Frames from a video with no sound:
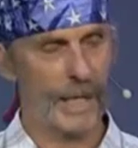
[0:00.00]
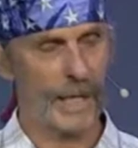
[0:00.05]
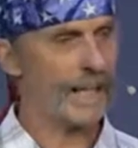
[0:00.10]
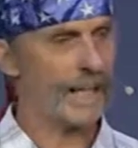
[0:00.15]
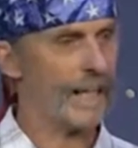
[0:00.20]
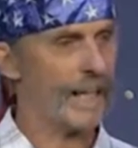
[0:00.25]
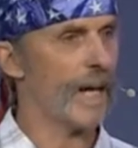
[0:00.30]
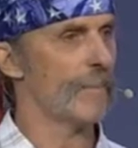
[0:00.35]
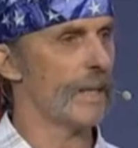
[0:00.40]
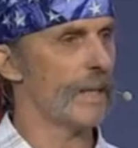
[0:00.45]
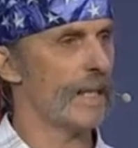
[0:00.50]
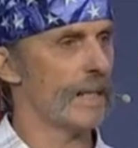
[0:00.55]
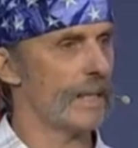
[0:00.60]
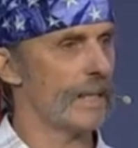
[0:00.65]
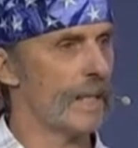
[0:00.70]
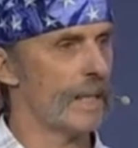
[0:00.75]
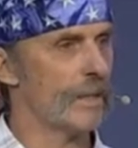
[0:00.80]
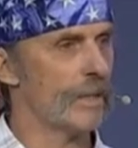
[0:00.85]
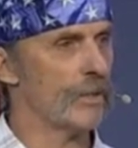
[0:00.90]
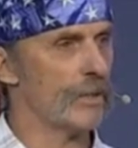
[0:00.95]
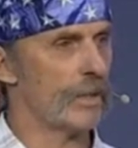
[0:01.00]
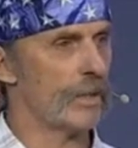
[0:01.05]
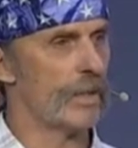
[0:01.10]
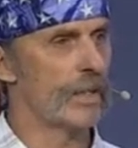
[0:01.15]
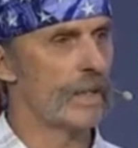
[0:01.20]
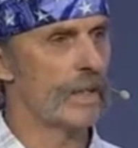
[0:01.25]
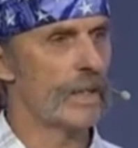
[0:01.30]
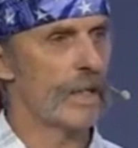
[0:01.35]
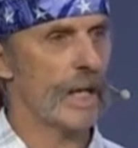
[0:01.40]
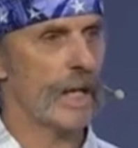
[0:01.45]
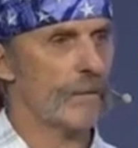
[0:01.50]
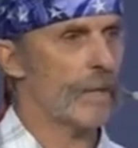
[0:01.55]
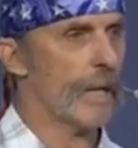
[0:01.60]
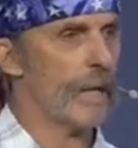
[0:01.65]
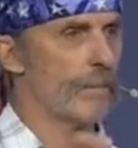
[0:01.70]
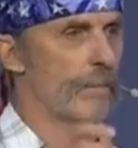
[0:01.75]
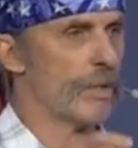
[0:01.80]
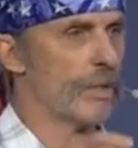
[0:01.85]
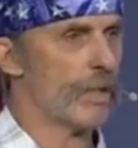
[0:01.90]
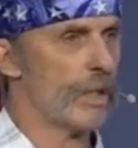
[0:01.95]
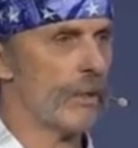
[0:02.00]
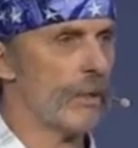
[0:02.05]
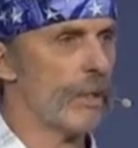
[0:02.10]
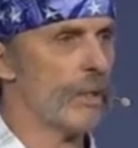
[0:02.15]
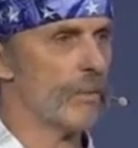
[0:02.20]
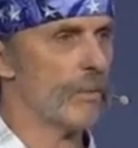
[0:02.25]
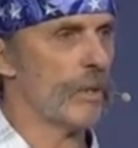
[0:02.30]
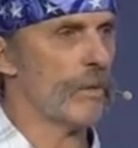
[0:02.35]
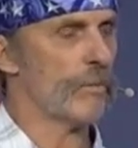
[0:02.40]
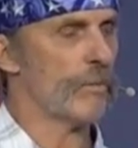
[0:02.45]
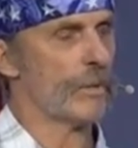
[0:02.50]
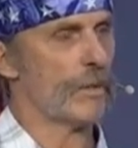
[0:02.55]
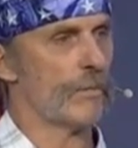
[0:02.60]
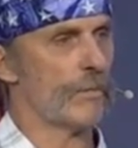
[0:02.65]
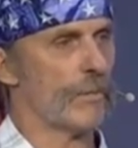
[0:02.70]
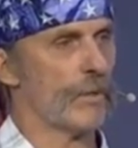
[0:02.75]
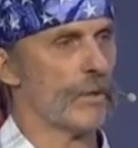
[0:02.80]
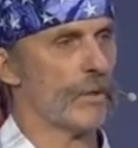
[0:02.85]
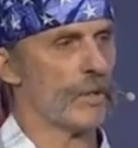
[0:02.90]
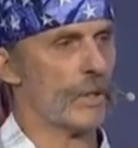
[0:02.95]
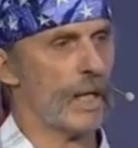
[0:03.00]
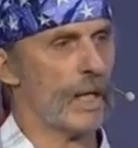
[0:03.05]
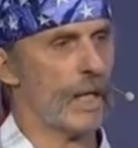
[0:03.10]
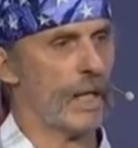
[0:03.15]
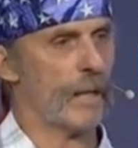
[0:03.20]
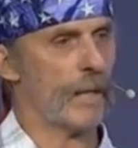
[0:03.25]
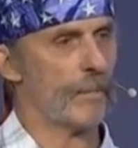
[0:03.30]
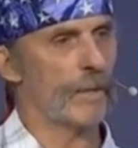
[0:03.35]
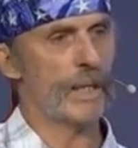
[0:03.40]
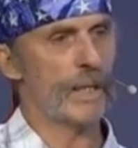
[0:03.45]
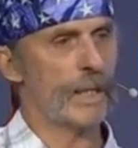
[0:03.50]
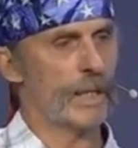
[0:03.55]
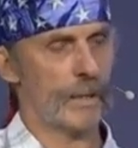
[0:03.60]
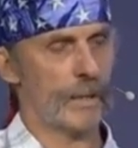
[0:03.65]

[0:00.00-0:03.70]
Well, that got my attention. I grabbed the steering wheel for the first time